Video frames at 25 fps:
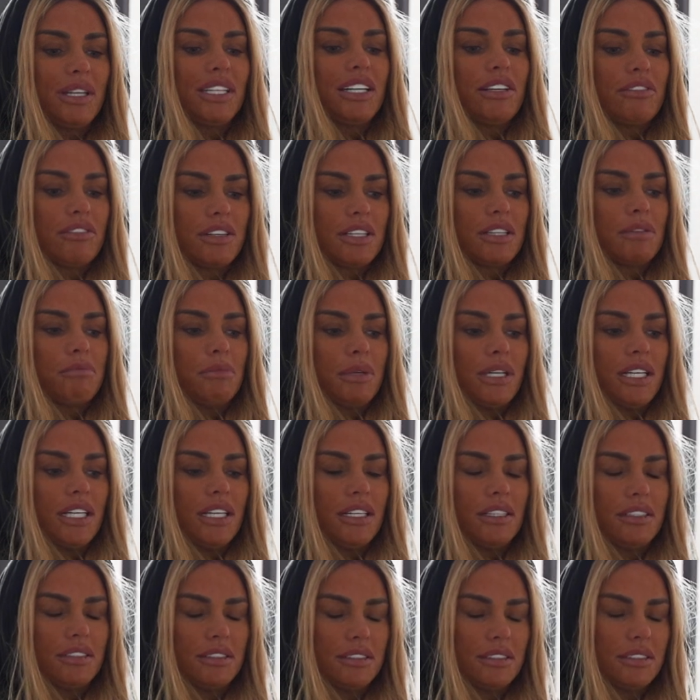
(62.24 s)
in here at the
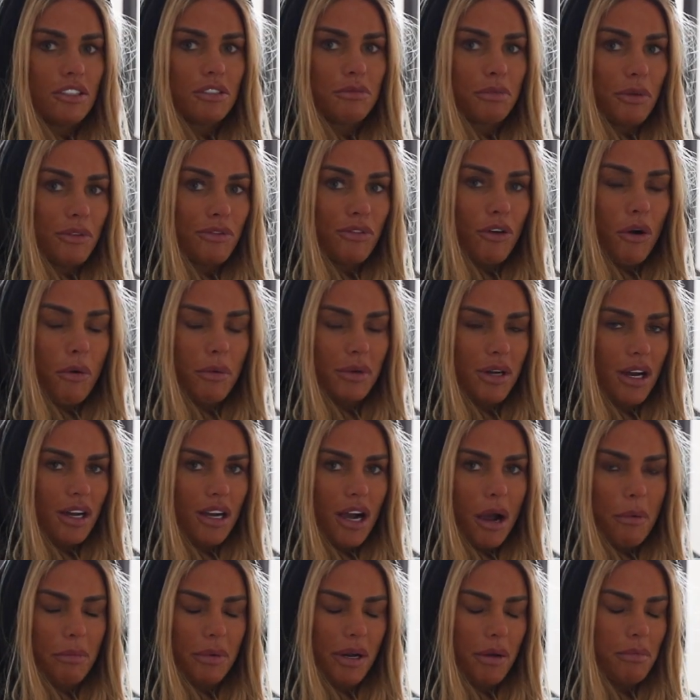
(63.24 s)
minute because before when I
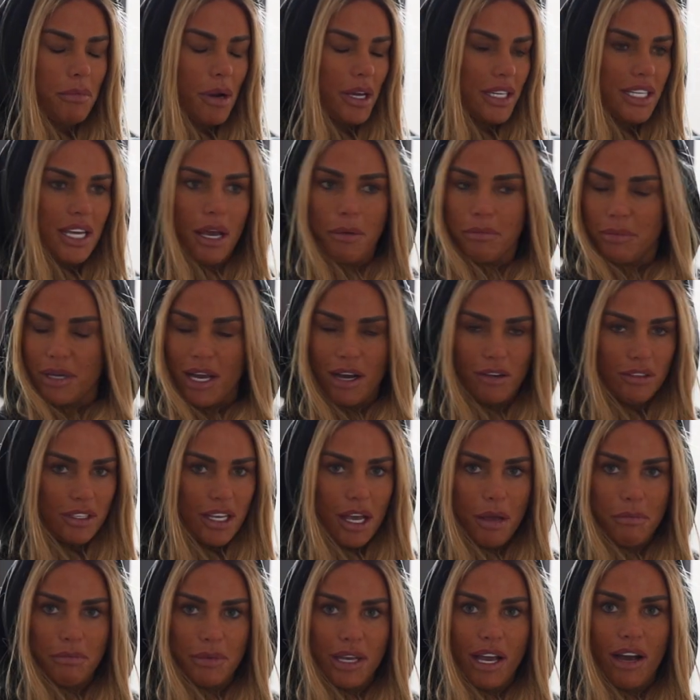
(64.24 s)
come in I'm like get me out
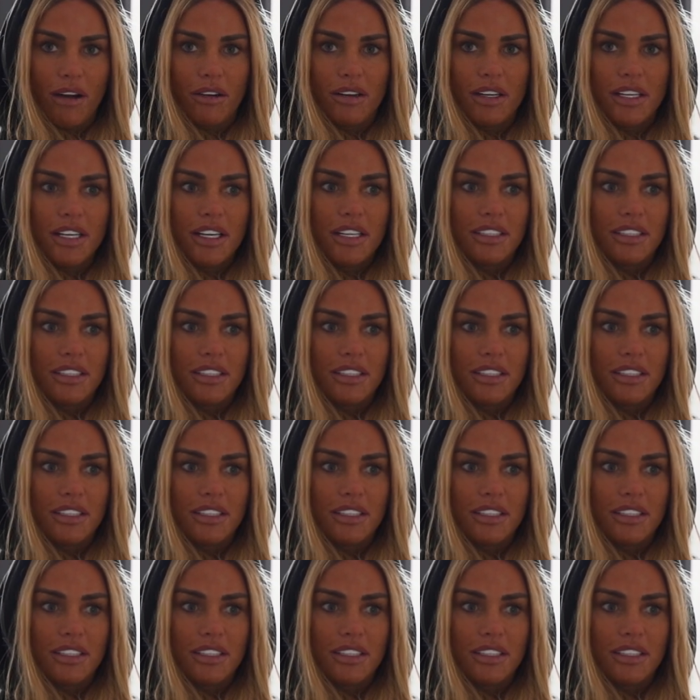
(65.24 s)
get me out